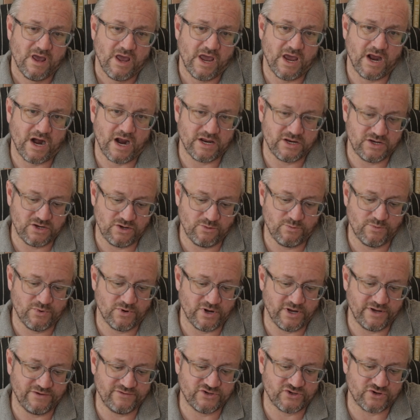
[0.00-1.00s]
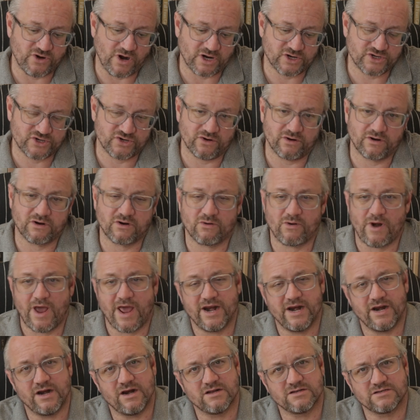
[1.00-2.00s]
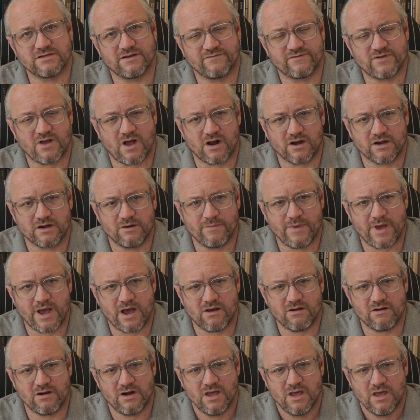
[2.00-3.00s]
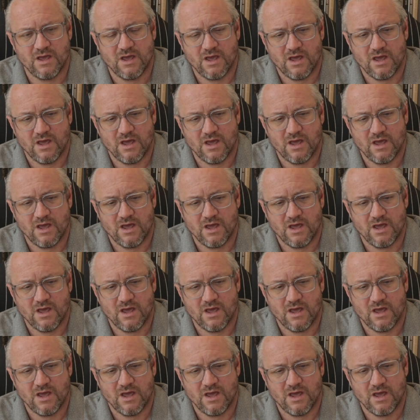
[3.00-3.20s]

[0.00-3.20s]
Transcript: And I do believe structured credit, as I've talked about.